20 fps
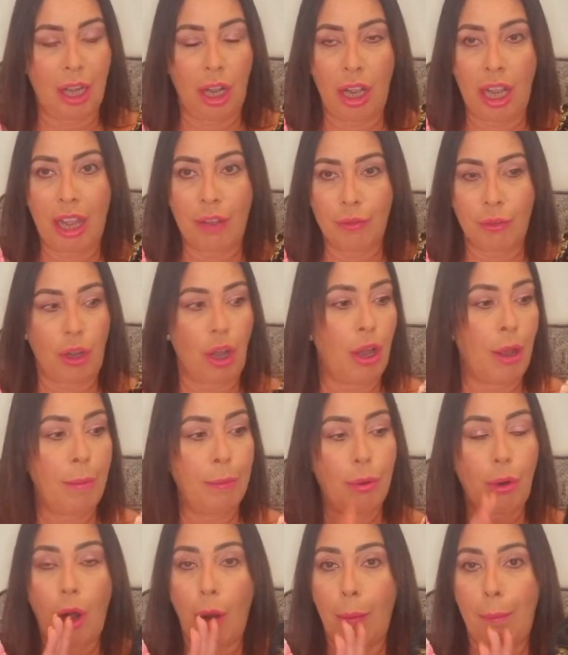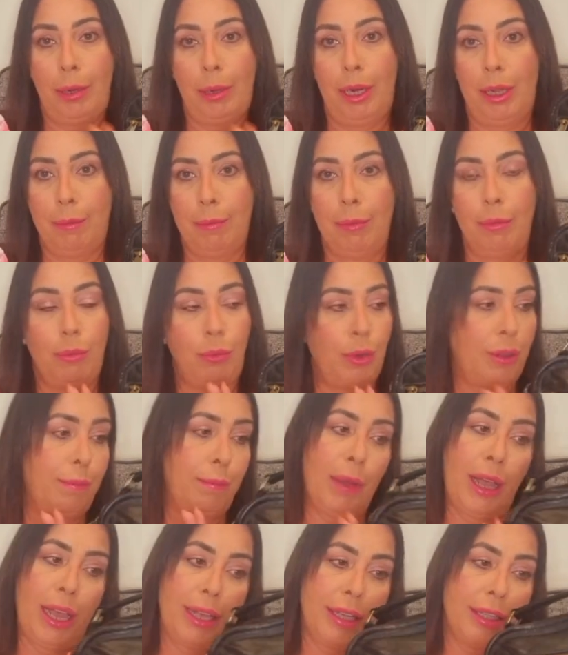I have got a problem
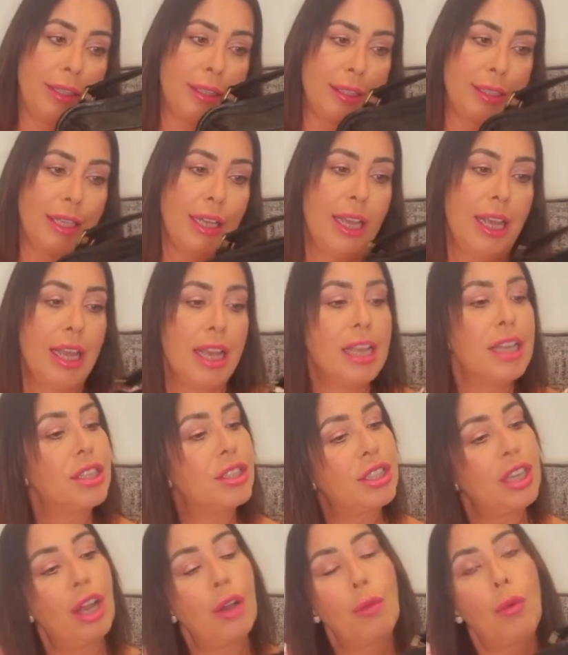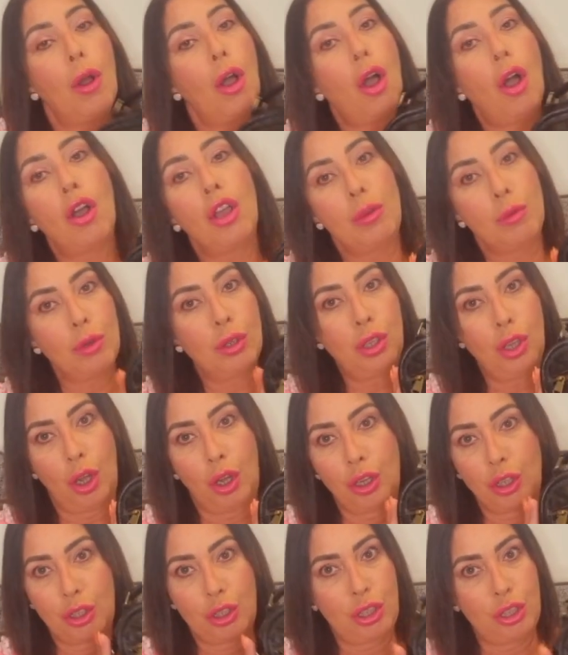with bags. So what I would
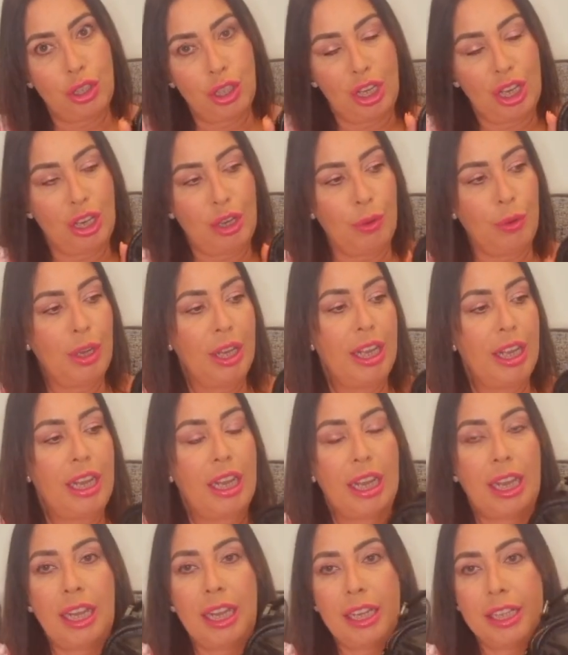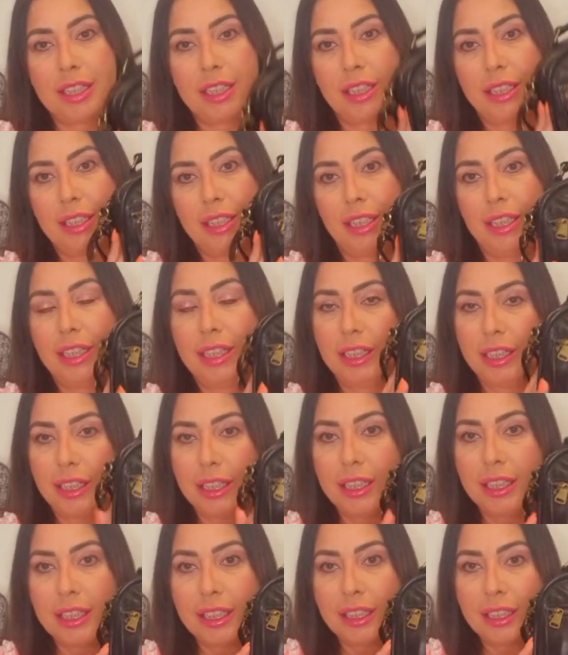like to do is
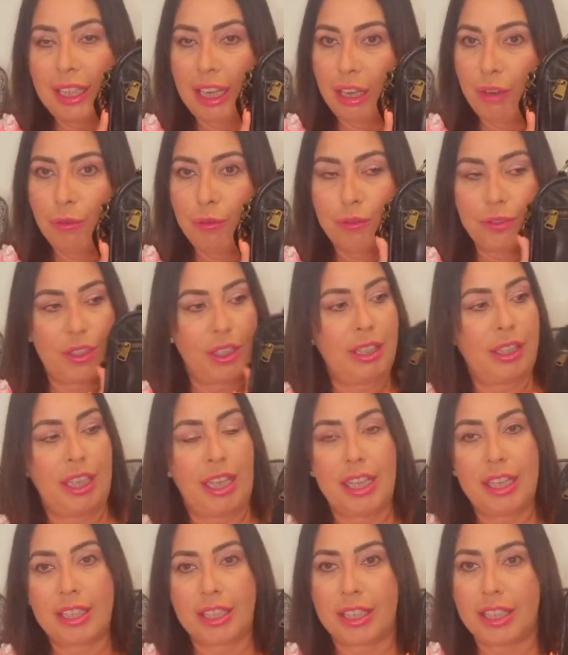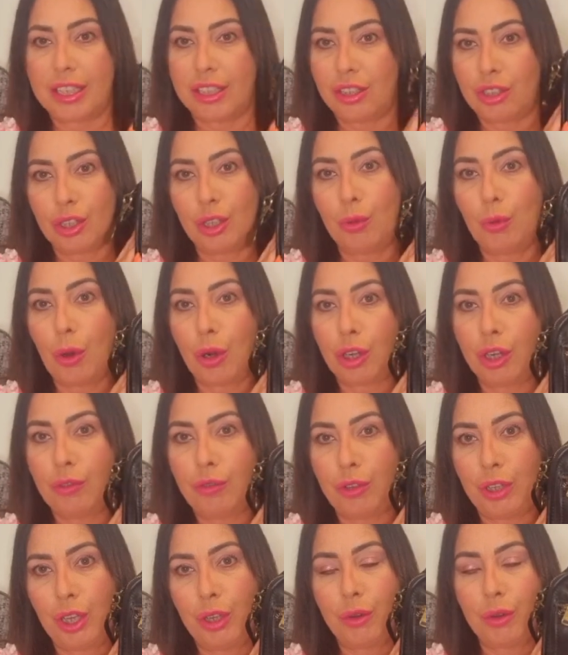gift this to one
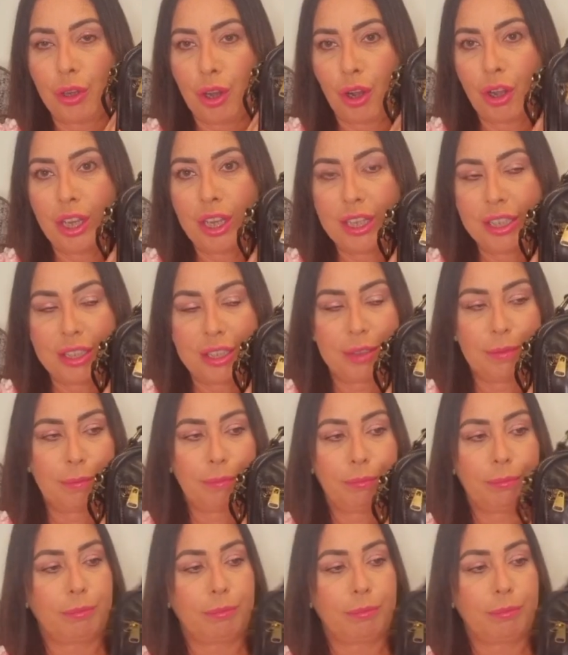of you guys.